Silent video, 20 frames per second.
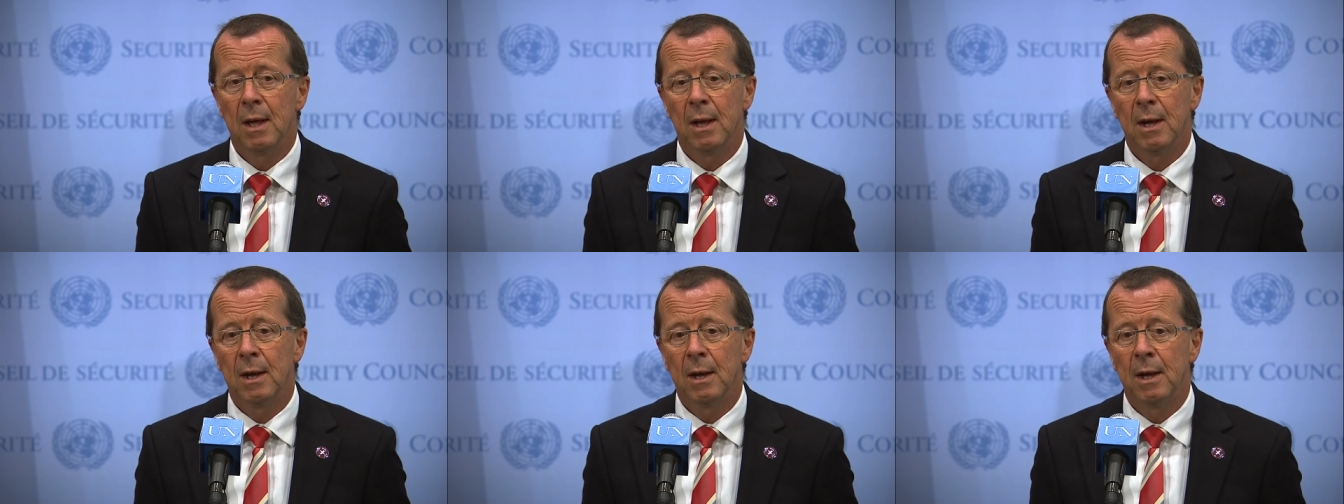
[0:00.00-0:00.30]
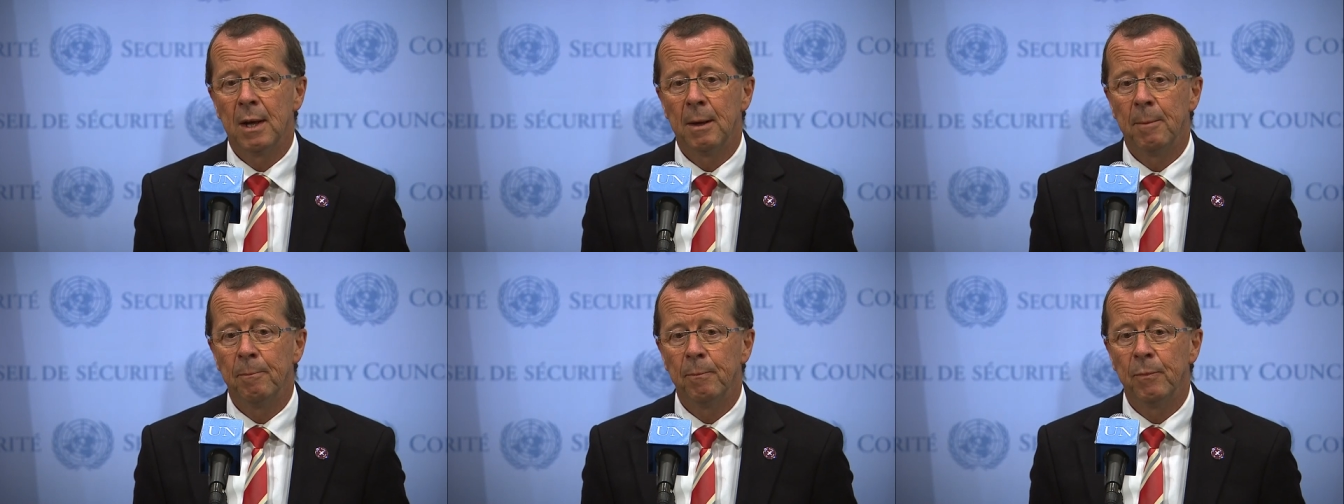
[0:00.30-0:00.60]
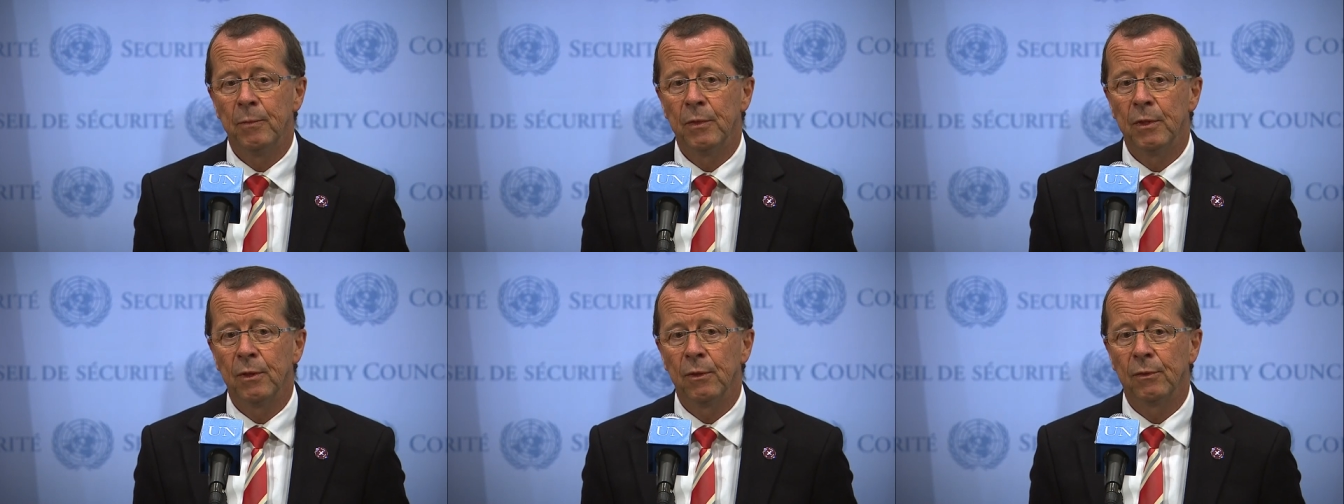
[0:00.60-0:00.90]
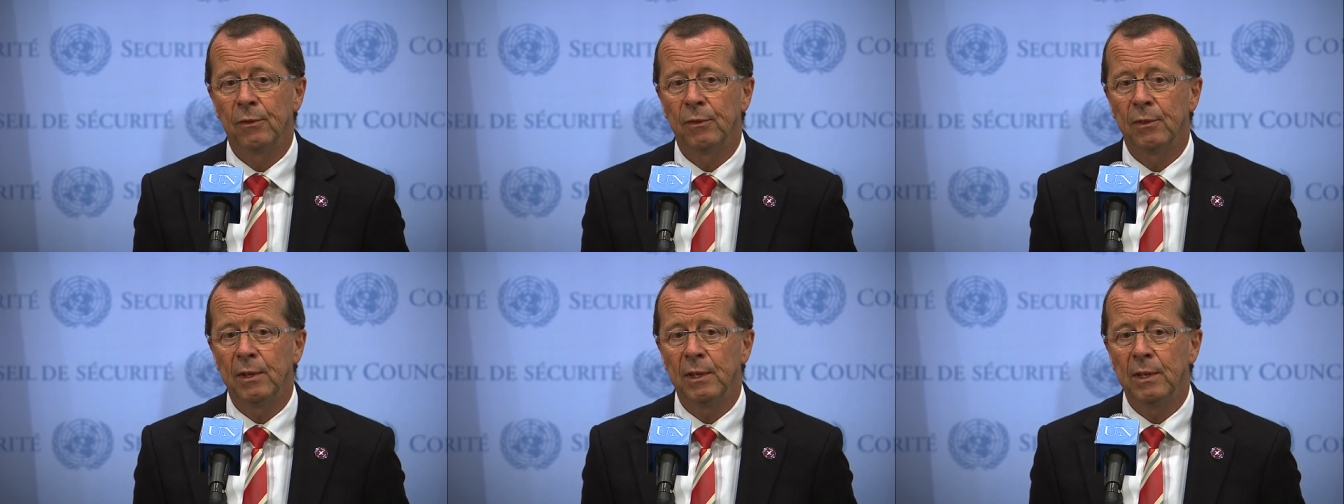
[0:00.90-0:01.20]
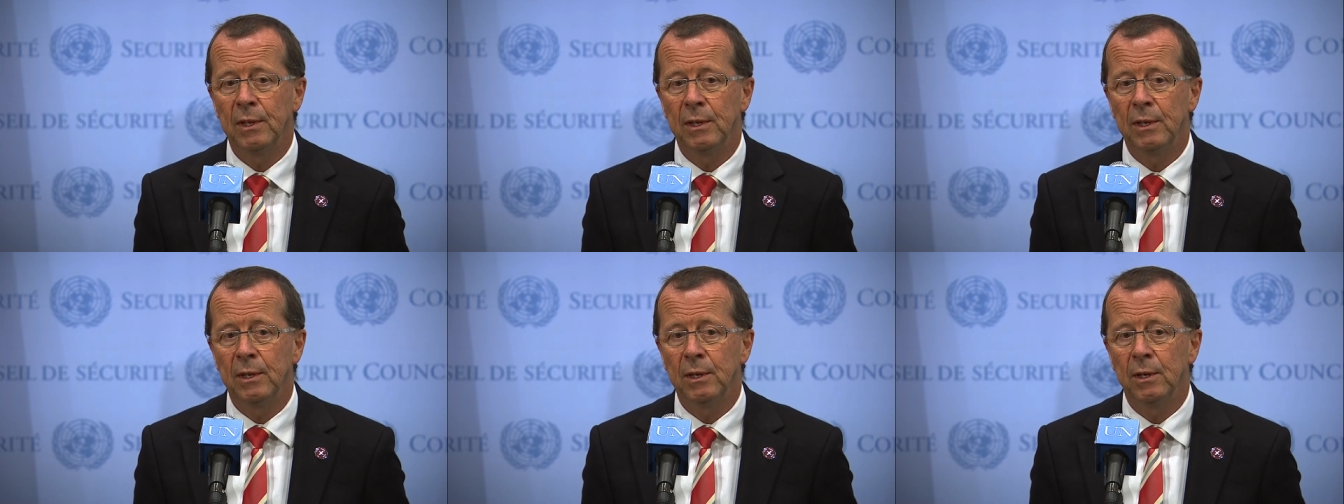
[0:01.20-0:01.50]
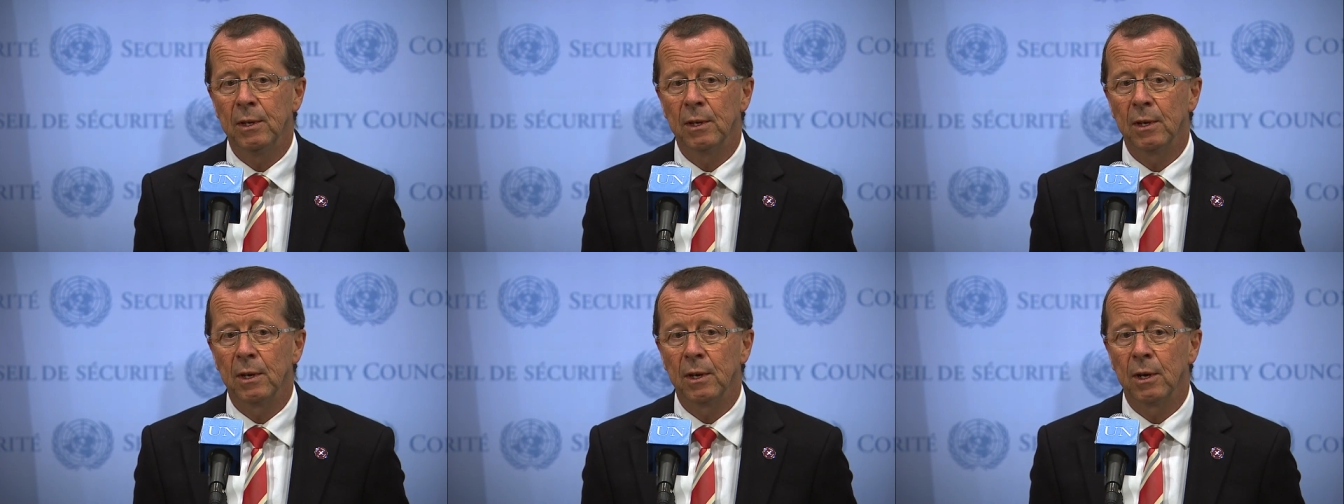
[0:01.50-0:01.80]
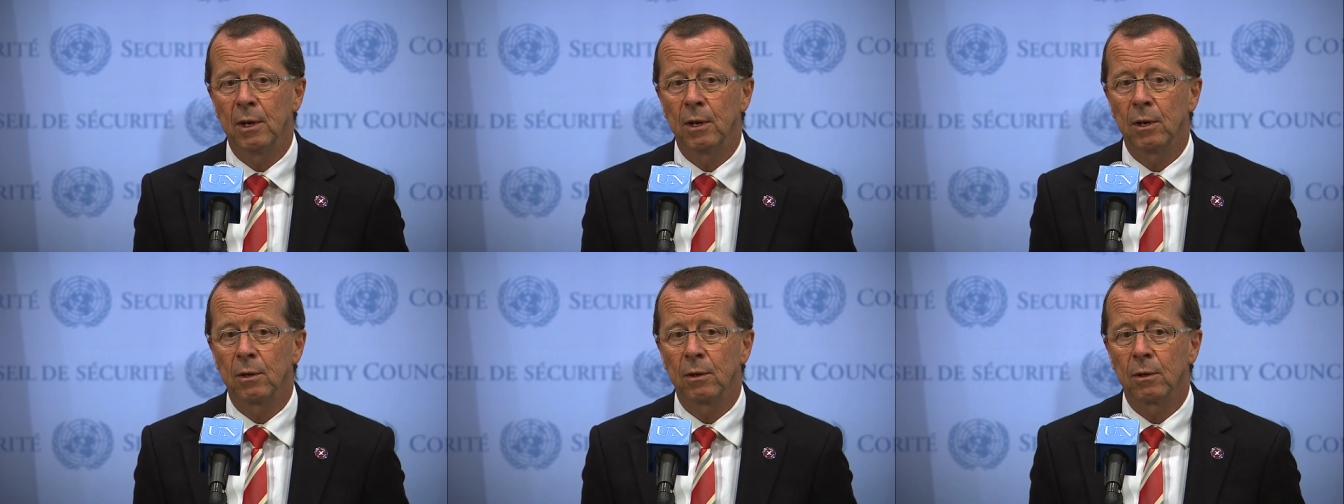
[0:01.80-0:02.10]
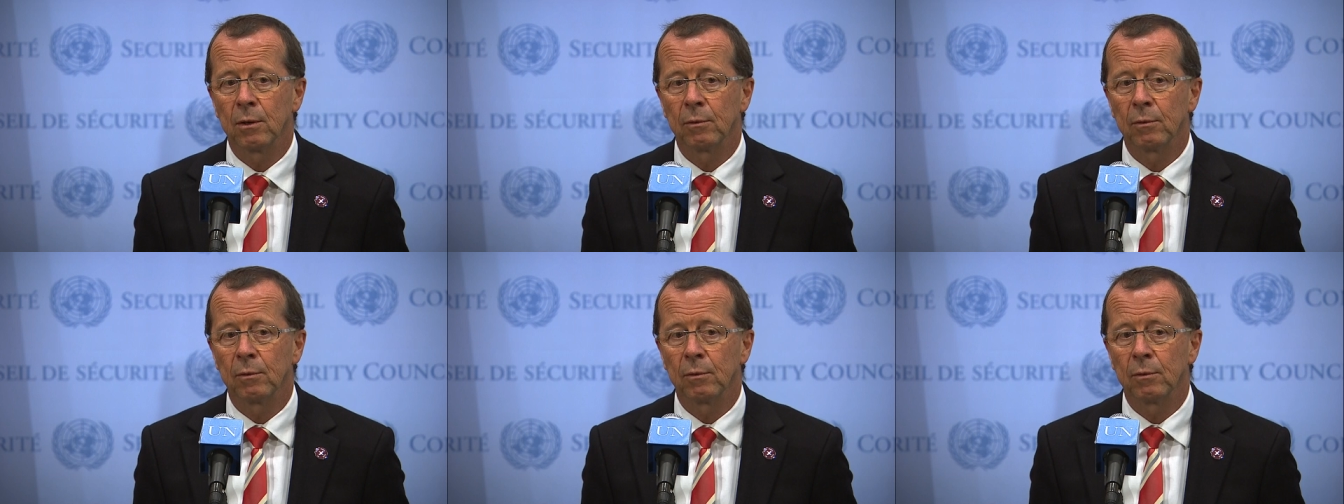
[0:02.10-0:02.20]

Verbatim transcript: Um, the uh,